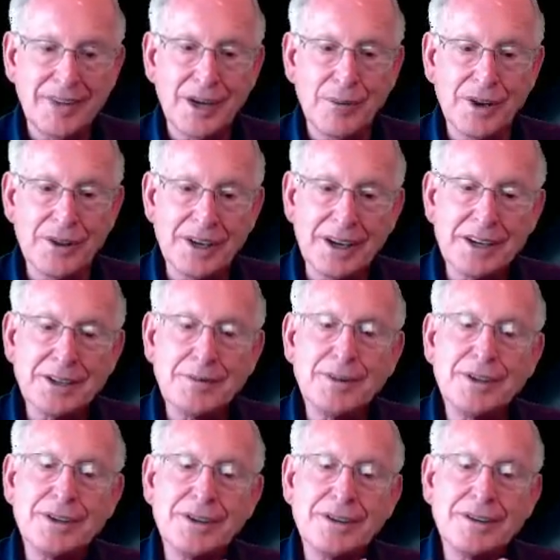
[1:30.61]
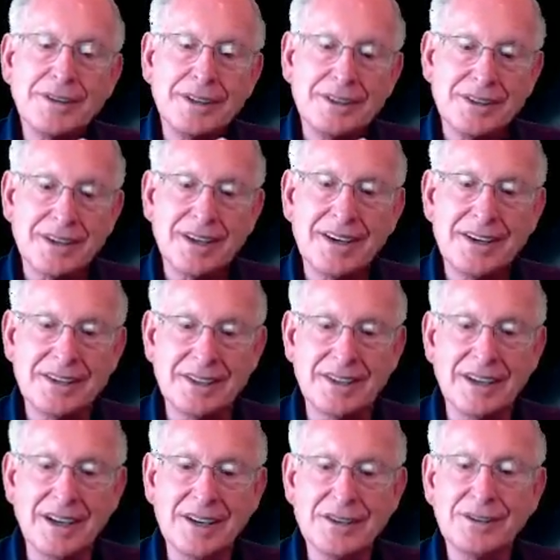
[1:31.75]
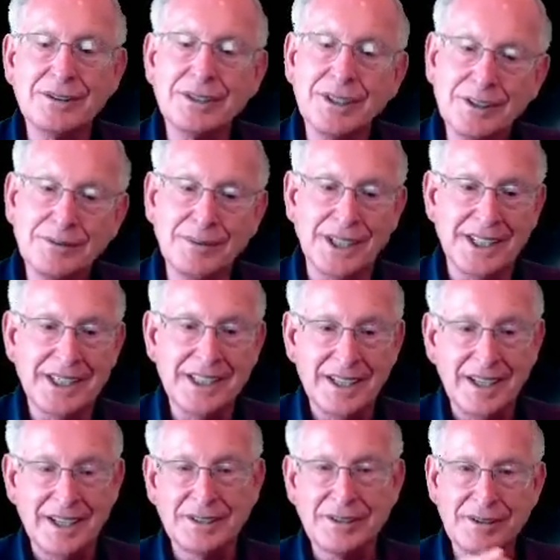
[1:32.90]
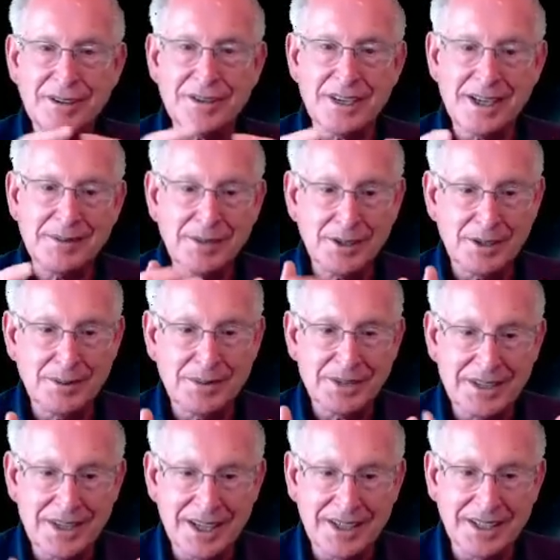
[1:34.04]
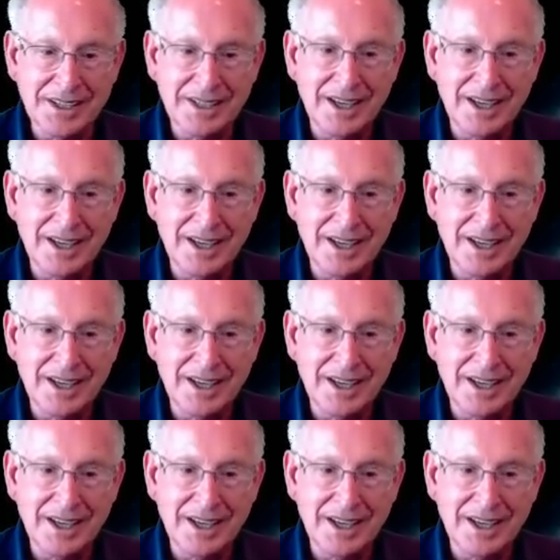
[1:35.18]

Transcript: where the entrepreneur's cousin also loaned money under the same terms as I did.